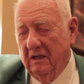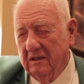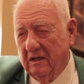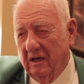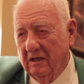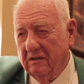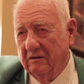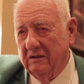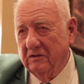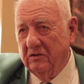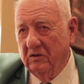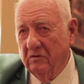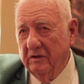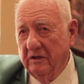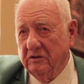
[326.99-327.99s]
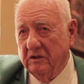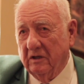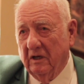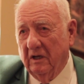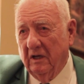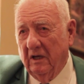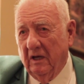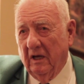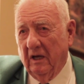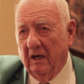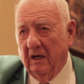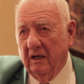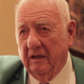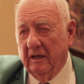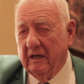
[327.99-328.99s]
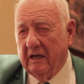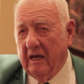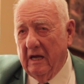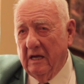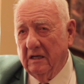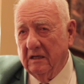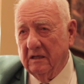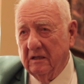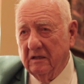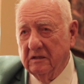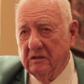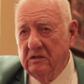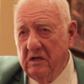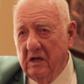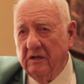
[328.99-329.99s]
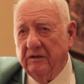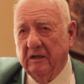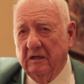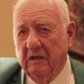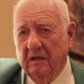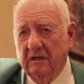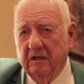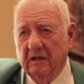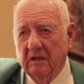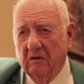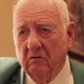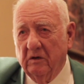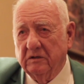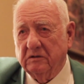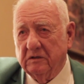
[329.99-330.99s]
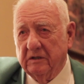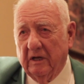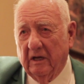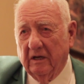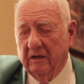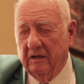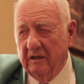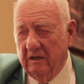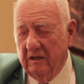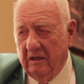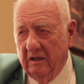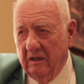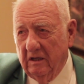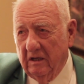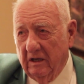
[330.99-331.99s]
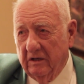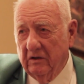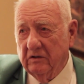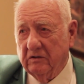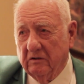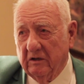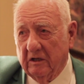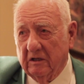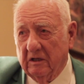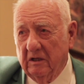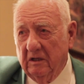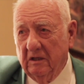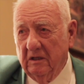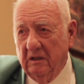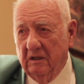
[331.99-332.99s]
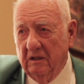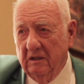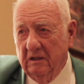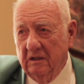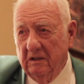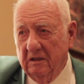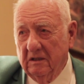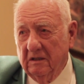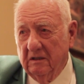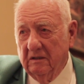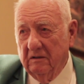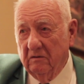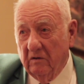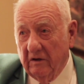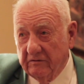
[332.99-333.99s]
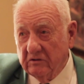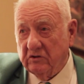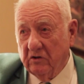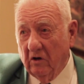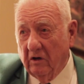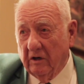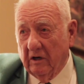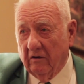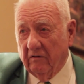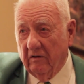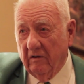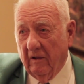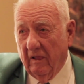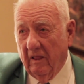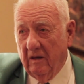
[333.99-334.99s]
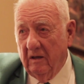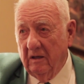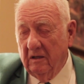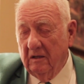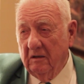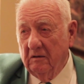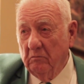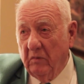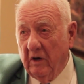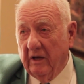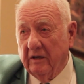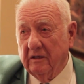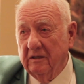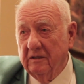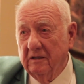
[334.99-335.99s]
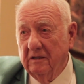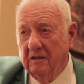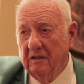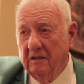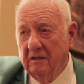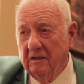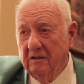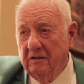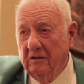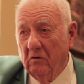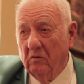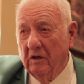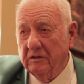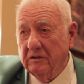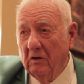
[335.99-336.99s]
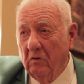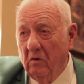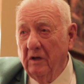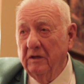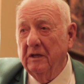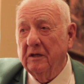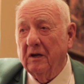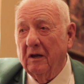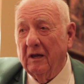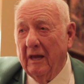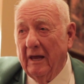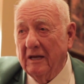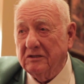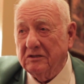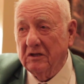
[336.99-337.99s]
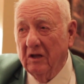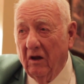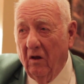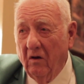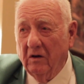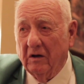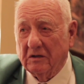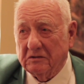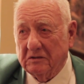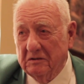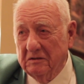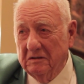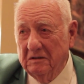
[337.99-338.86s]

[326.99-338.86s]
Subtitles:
Concrete's too rigid. There's nothing that'll withstand an earthquake if it's strong enough. But you want the one that'll last the longest.